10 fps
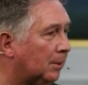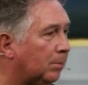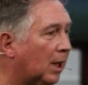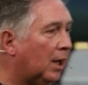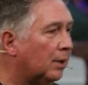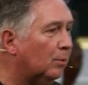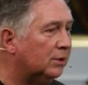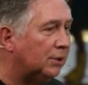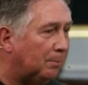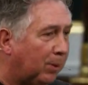the blood
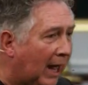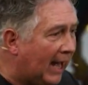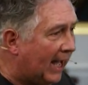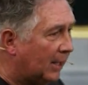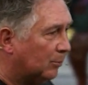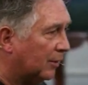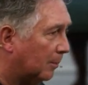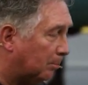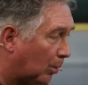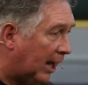was applied with a
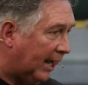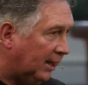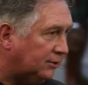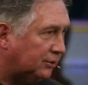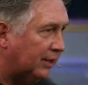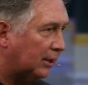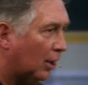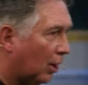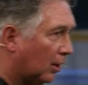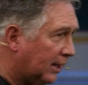branch they
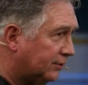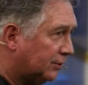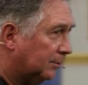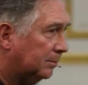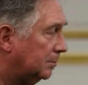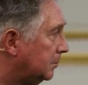called hyssop.